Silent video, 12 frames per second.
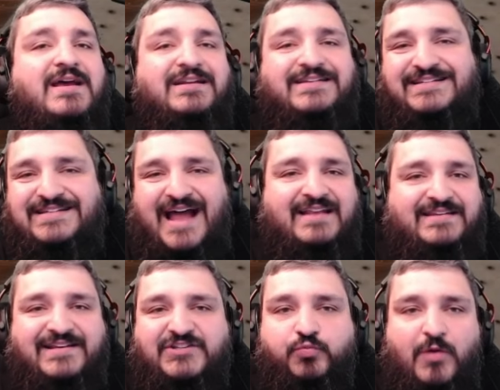does not
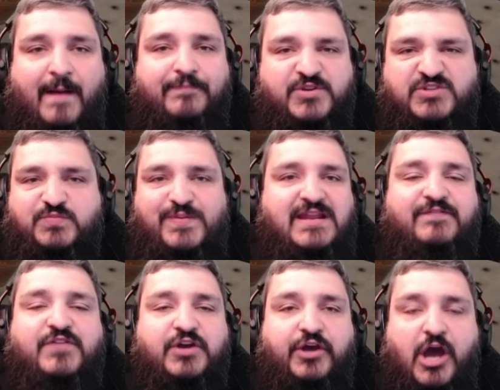disrupt the speed of
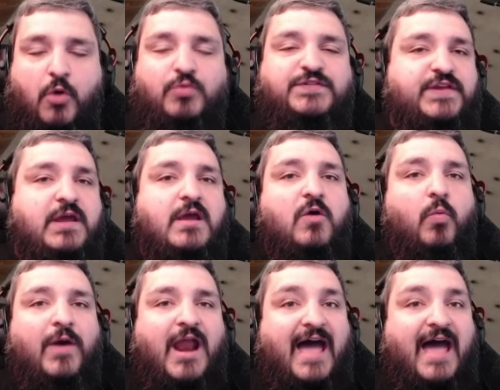the ghost when I